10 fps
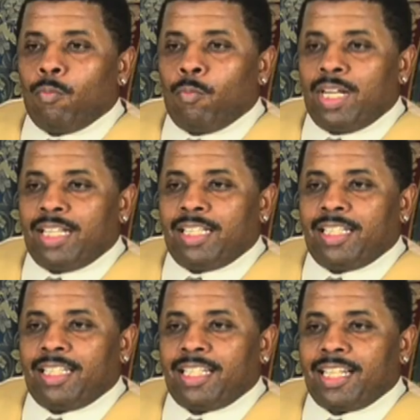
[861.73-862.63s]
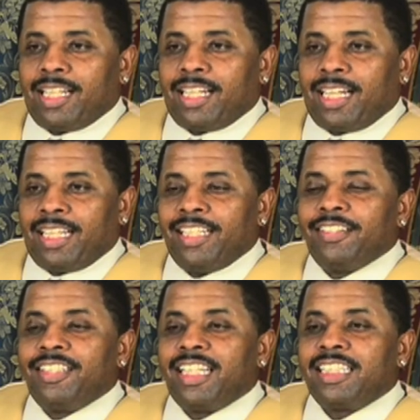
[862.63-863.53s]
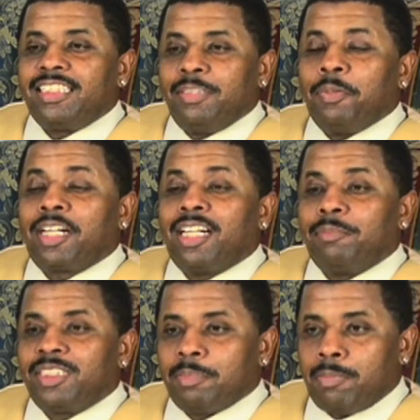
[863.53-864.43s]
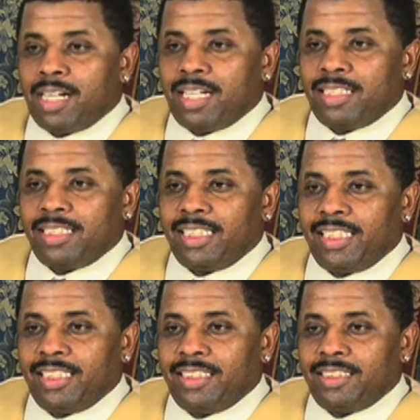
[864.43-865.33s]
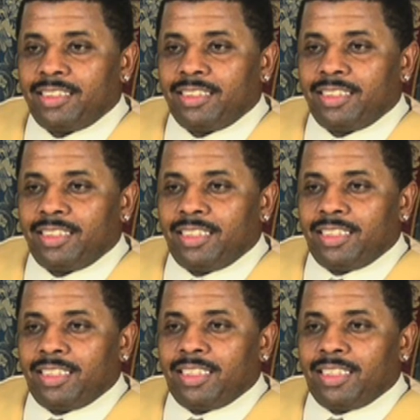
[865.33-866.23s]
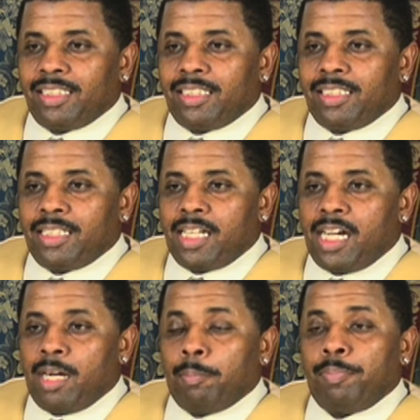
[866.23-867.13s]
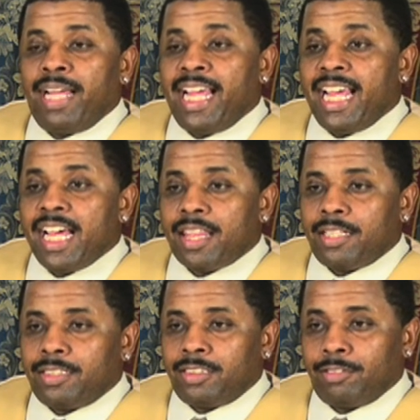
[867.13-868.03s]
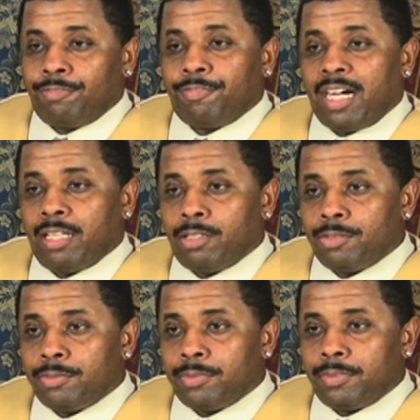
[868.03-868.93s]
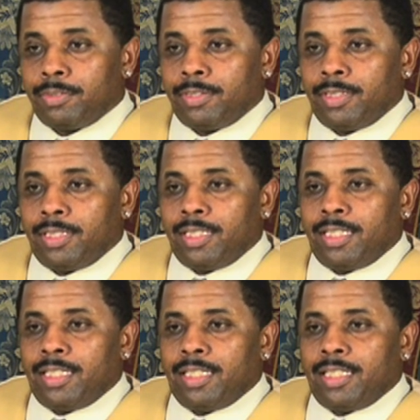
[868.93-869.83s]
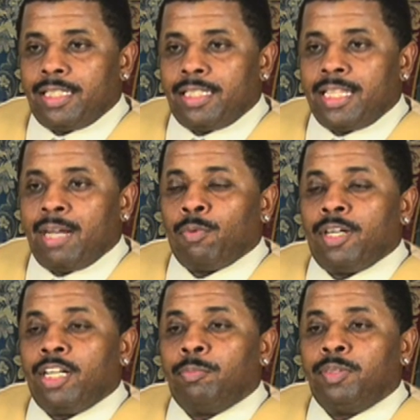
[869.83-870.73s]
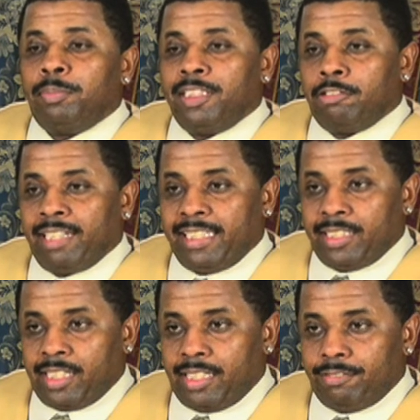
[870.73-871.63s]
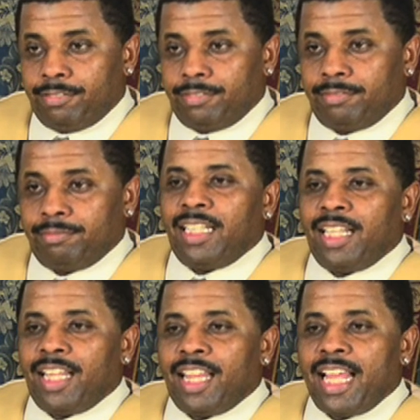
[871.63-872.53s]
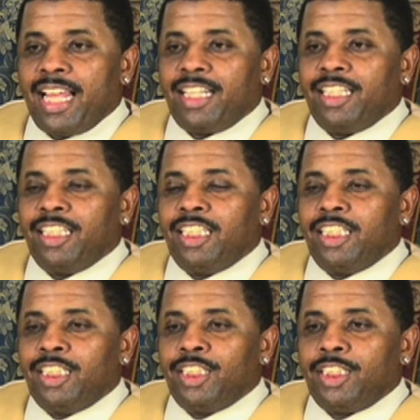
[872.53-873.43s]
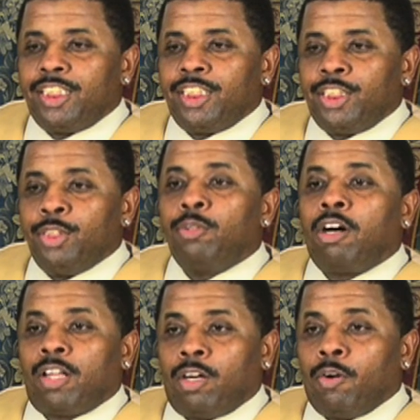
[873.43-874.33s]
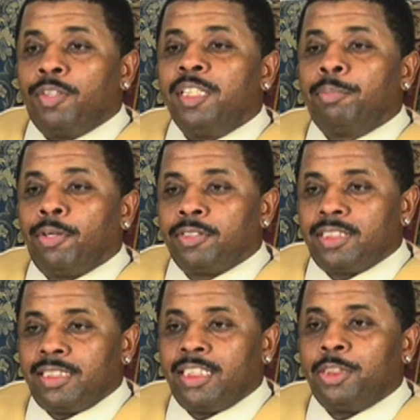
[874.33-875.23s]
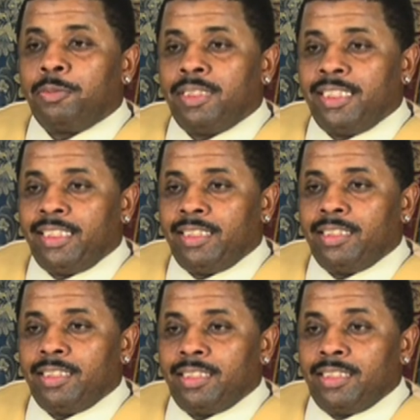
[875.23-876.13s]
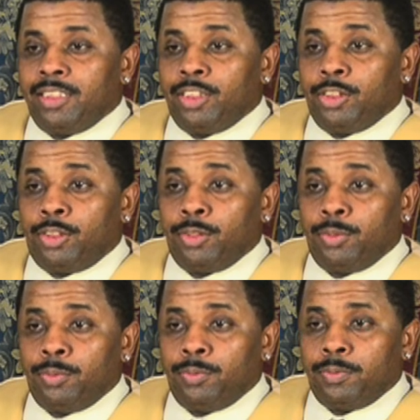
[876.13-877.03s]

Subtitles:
When I hear legacy, what comes to mind is a path to follow that will help you be great in life. That you are the only person that you need to